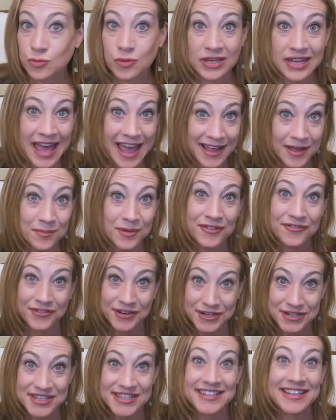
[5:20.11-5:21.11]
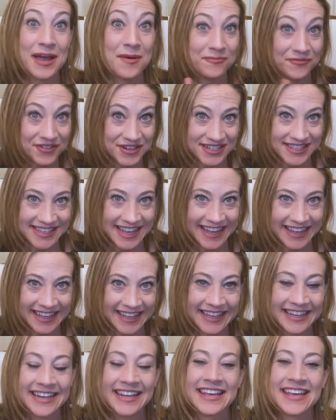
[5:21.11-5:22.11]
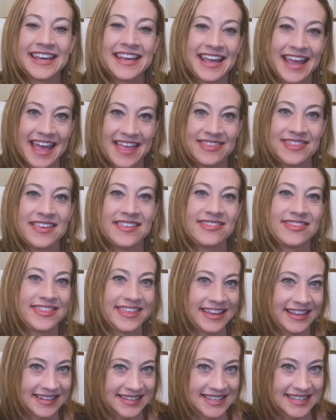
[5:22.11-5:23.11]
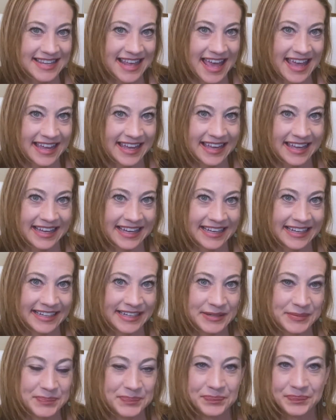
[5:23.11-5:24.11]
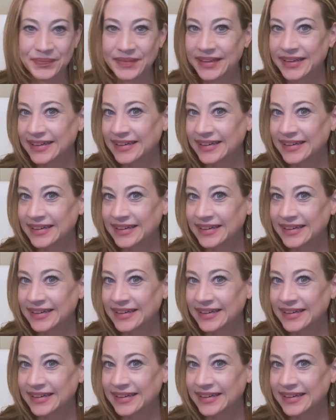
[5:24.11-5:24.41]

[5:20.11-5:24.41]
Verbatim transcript: Reliable first, comfort second, and then things like um,